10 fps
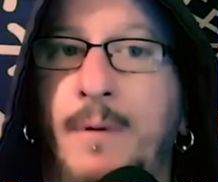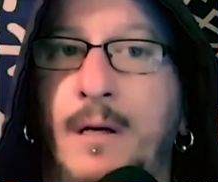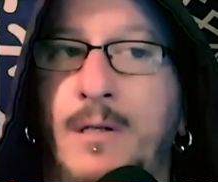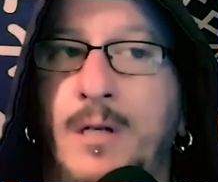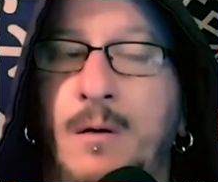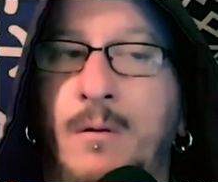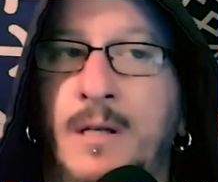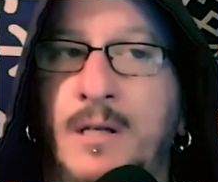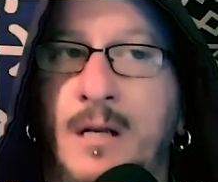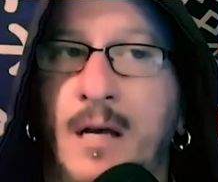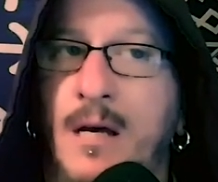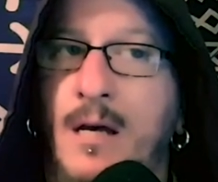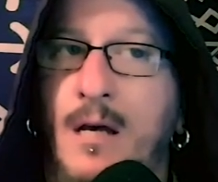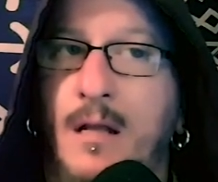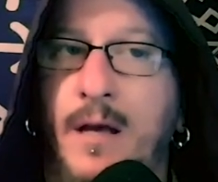Because you know, listen,
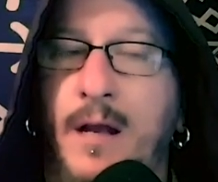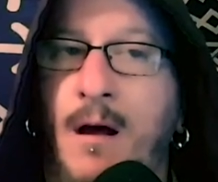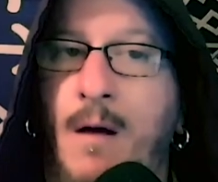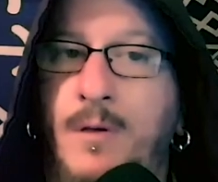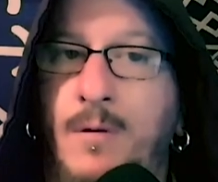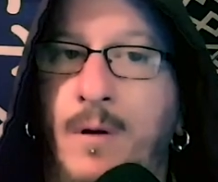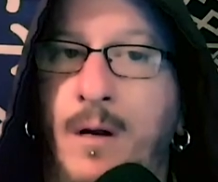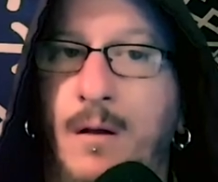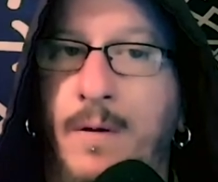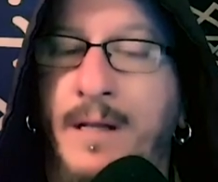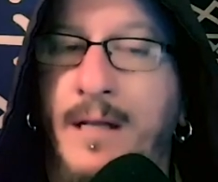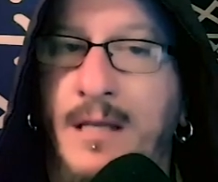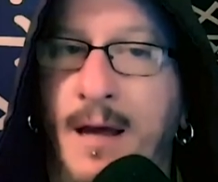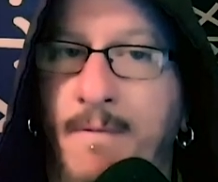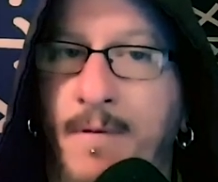leading up to and including the
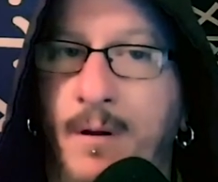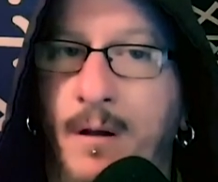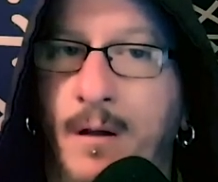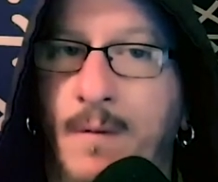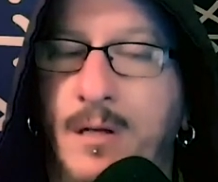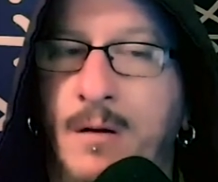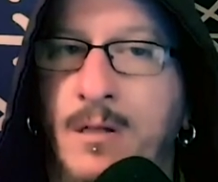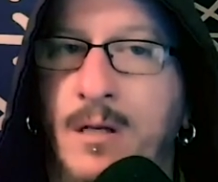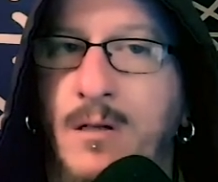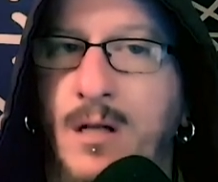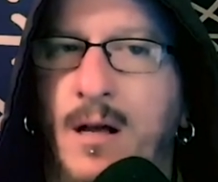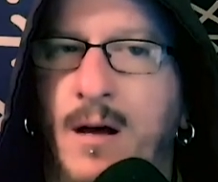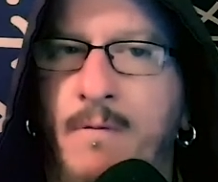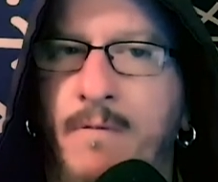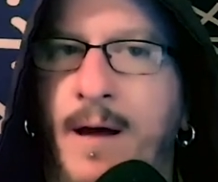day of the eclipse, there's there's a
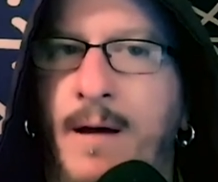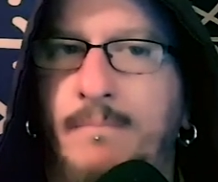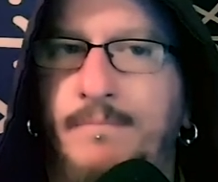lot of that,